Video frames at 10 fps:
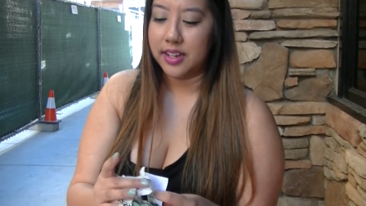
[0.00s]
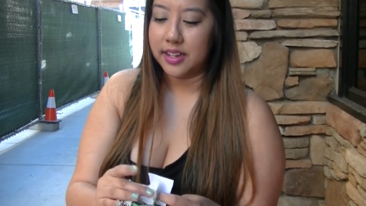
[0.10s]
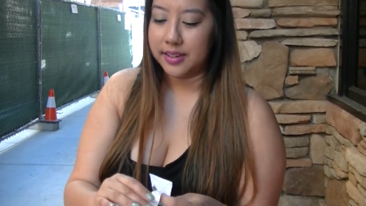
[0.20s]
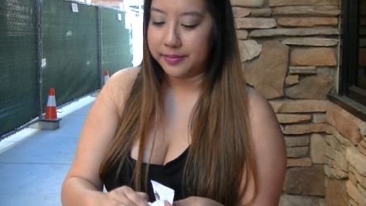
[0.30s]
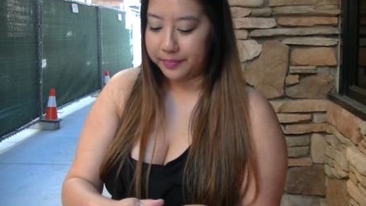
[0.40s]

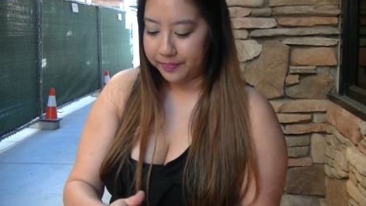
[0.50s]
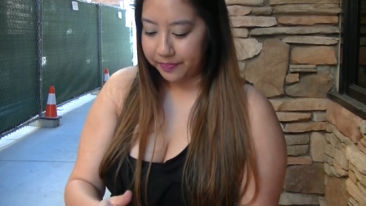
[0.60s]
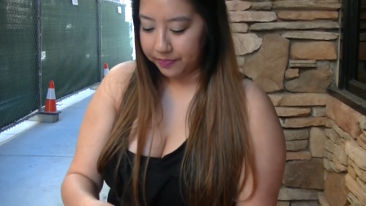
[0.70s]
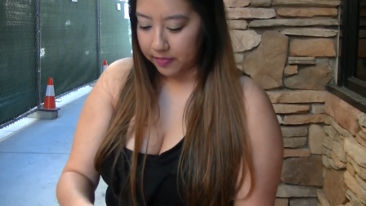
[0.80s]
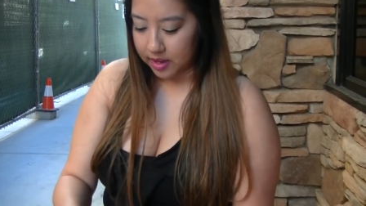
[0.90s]
Yeah.
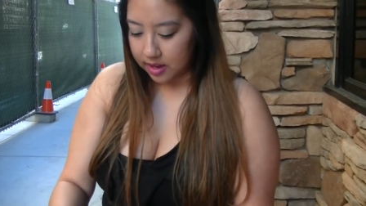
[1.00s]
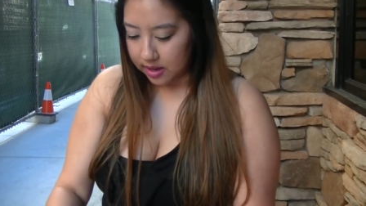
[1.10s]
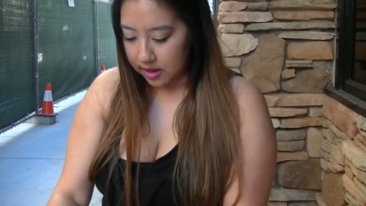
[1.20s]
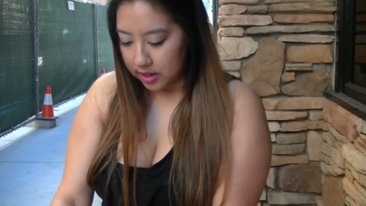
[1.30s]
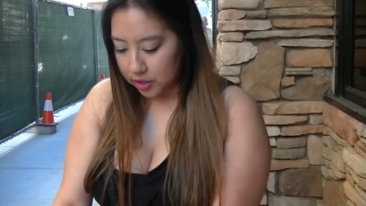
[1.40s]

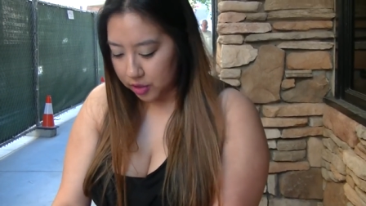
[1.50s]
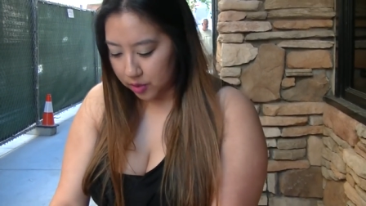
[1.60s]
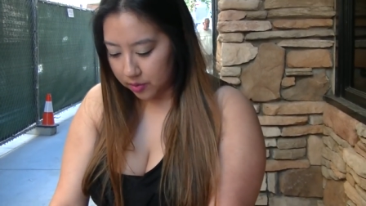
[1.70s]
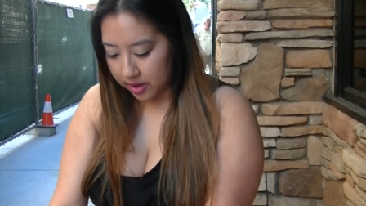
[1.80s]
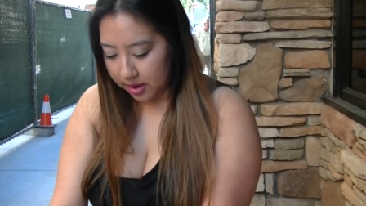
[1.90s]
So
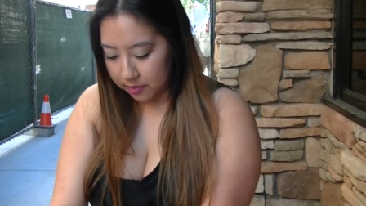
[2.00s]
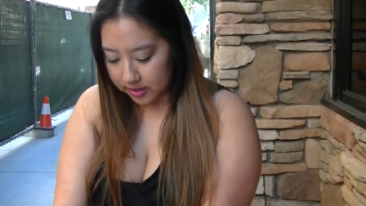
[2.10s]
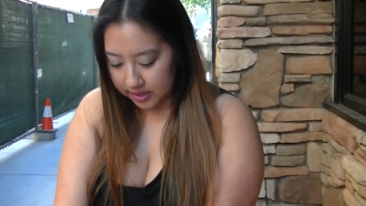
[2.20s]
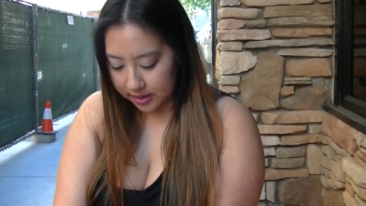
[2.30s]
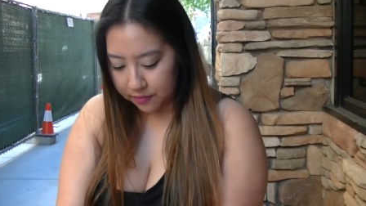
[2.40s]
that
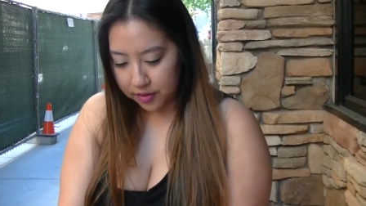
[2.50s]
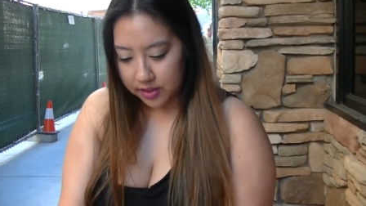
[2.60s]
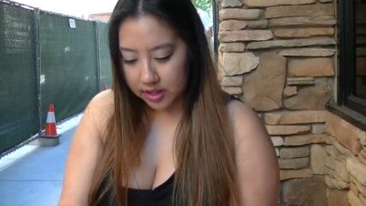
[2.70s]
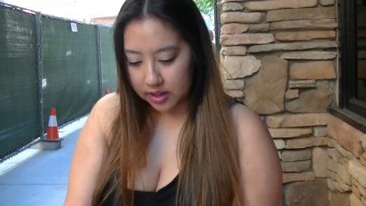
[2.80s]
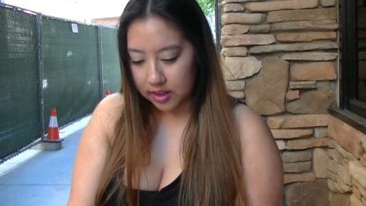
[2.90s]
was it. Might
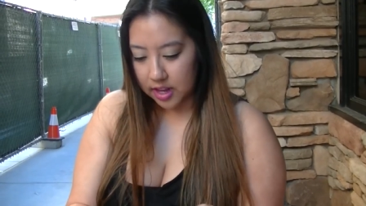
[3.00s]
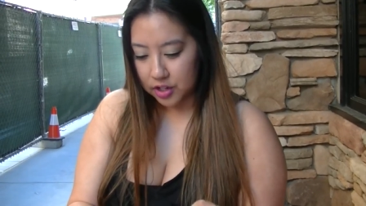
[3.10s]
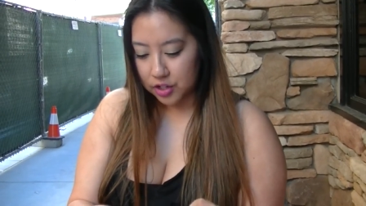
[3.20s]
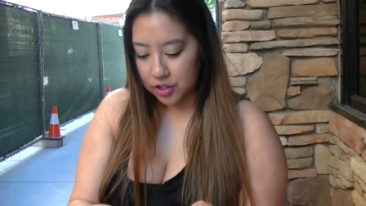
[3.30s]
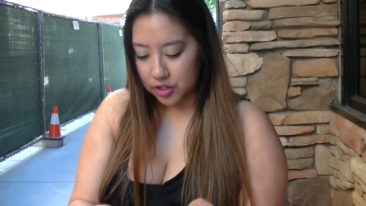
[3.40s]
be good in the
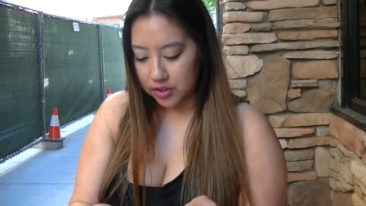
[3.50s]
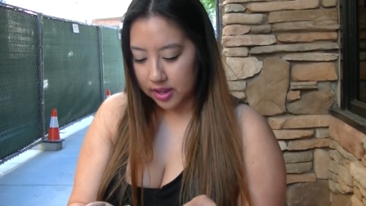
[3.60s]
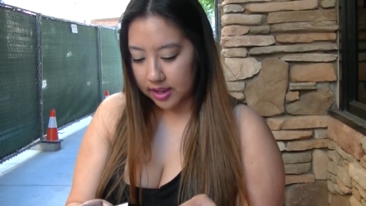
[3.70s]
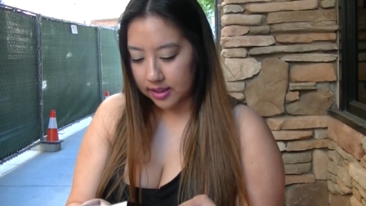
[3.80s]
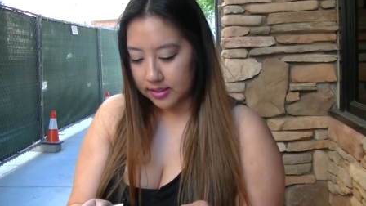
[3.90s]
kitchen.
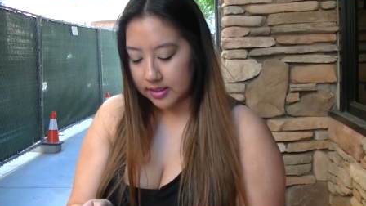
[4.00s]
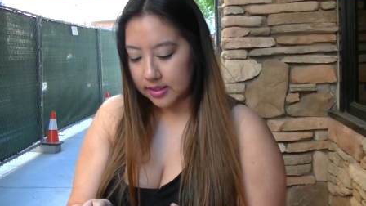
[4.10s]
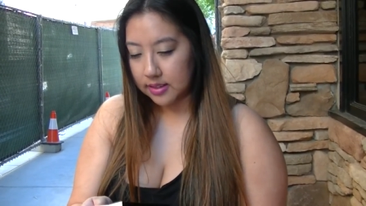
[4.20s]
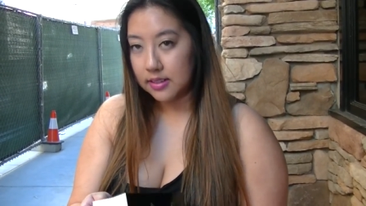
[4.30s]
Things.